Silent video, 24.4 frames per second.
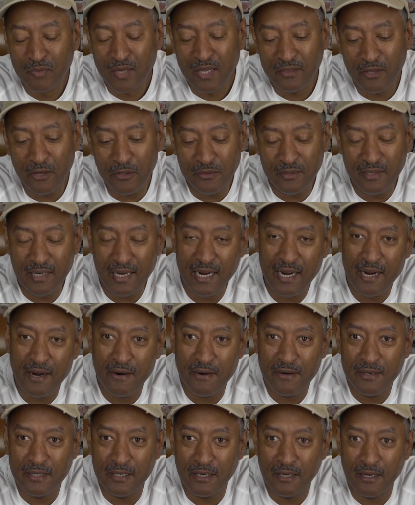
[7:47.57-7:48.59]
There's an
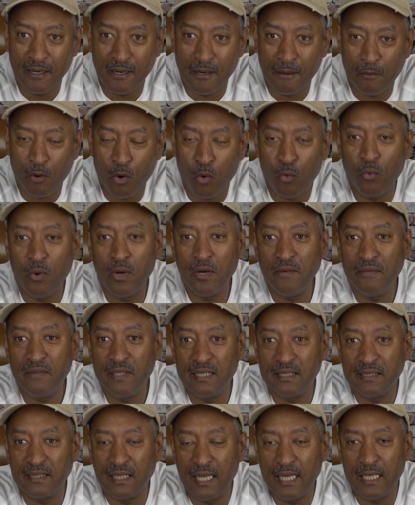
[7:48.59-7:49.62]
area on one of
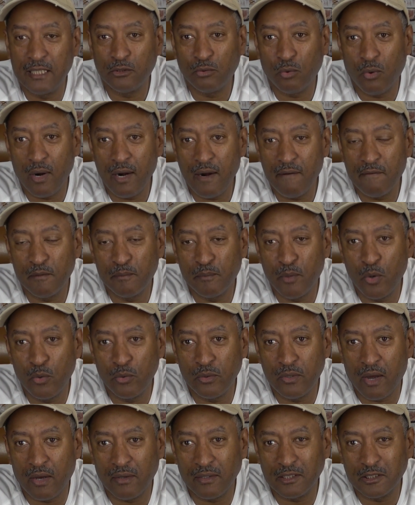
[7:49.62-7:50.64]
these lakes where I have a boat
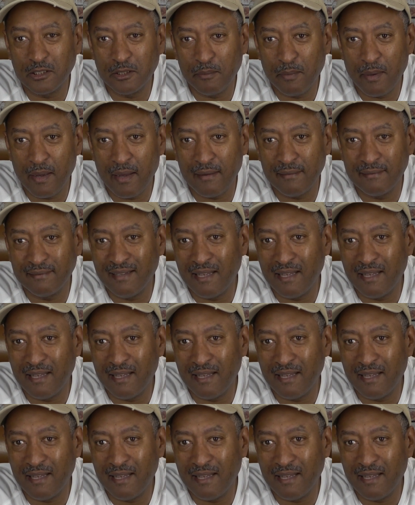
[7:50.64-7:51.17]
dock that's about,